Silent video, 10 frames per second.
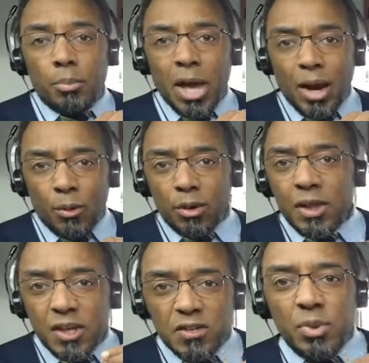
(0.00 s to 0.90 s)

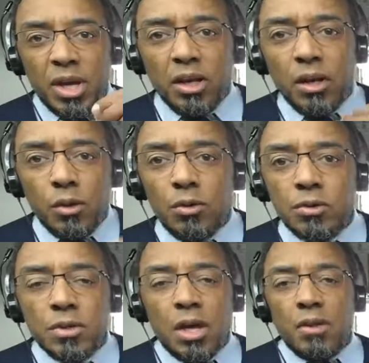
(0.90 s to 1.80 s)
power that is being
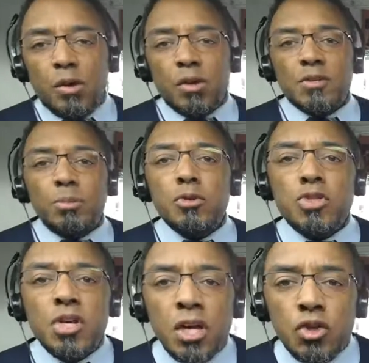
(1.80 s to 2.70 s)
used, and there is
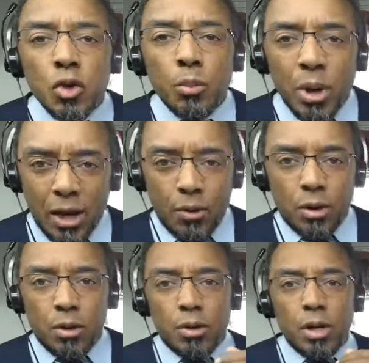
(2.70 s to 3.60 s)
potential
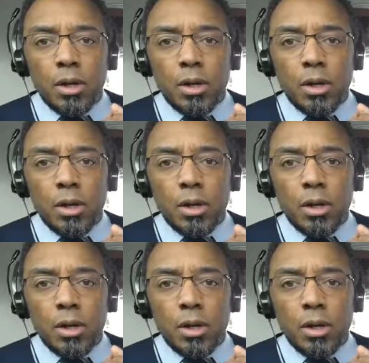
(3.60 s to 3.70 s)
power,